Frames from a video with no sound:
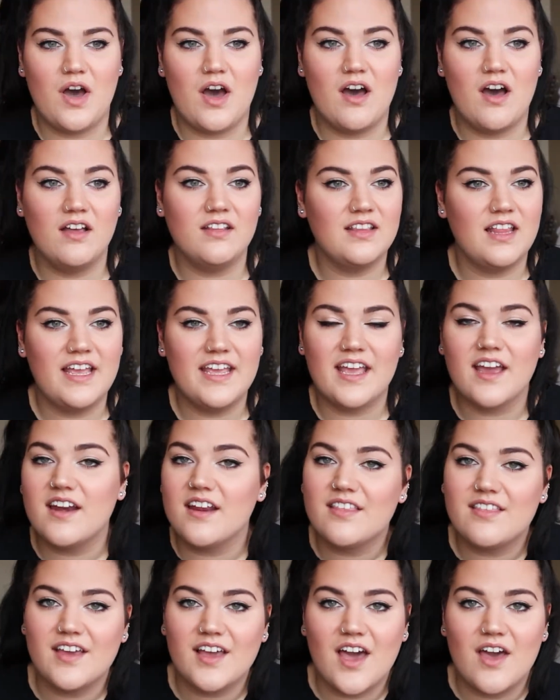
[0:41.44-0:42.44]
unlike
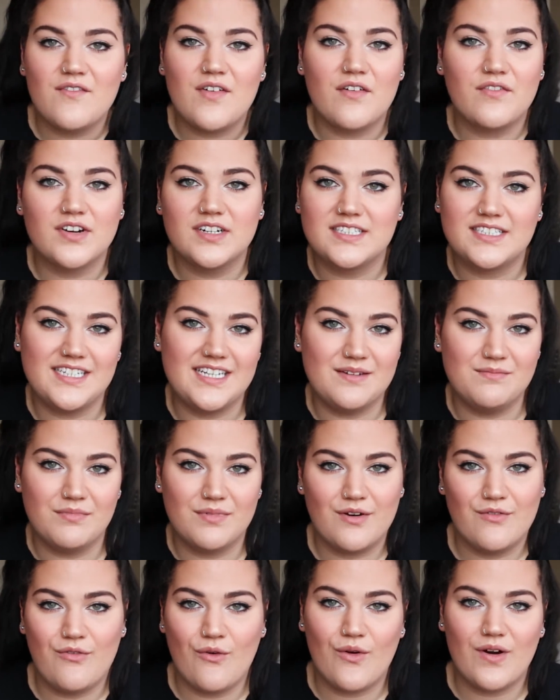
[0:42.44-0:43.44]
anything I've ever seen
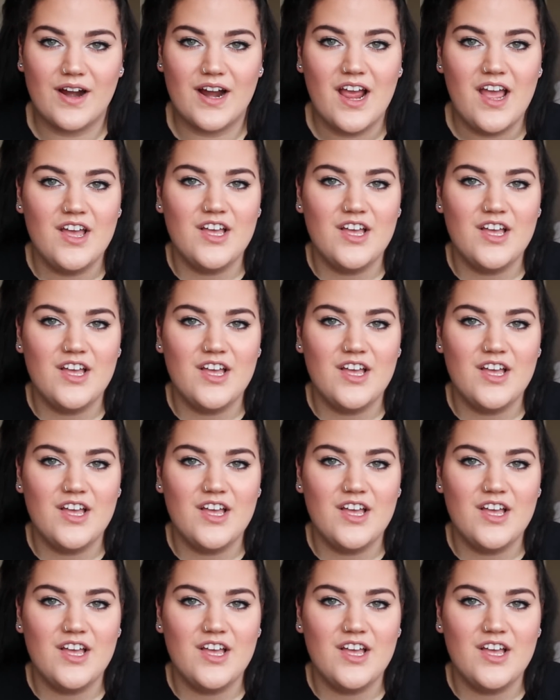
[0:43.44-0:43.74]
before.